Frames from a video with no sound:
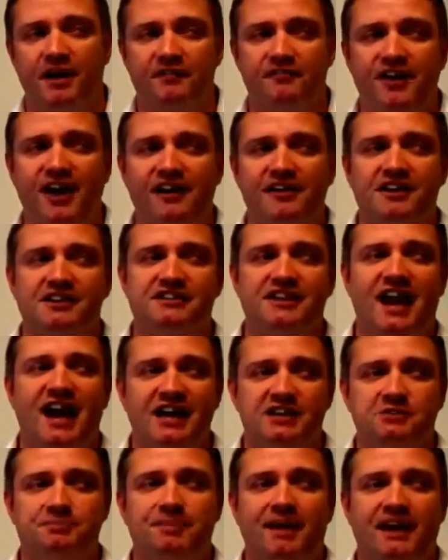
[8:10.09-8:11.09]
various
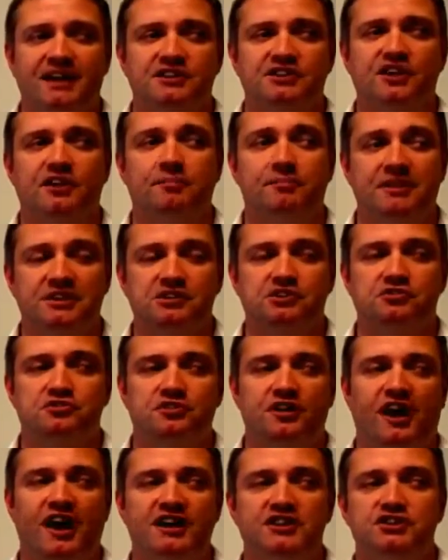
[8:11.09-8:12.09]
aspects of
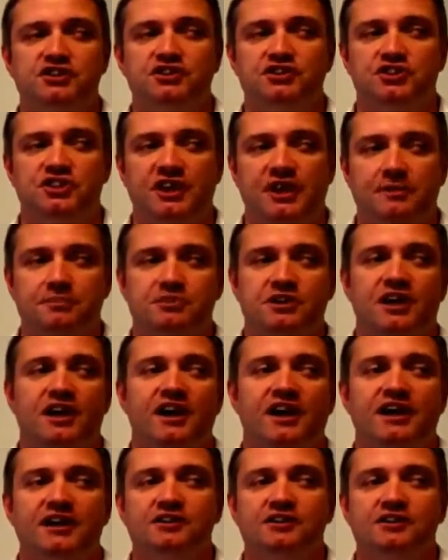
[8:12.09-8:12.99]
business relationships